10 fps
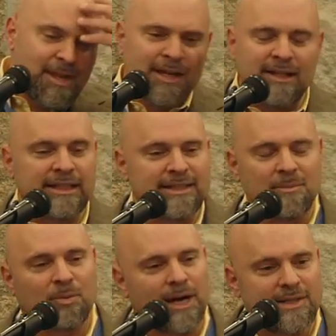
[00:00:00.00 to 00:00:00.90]
a
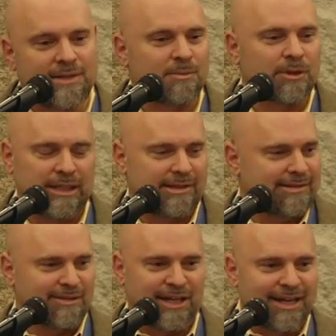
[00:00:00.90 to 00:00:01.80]
Clinton press
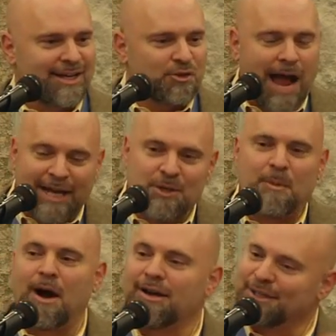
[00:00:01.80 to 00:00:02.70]
release, uh, trying
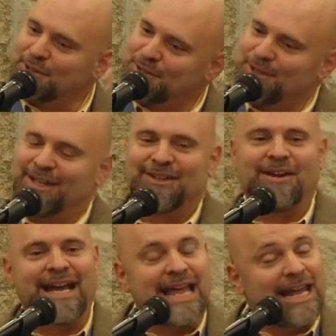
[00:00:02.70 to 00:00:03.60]
to parse right?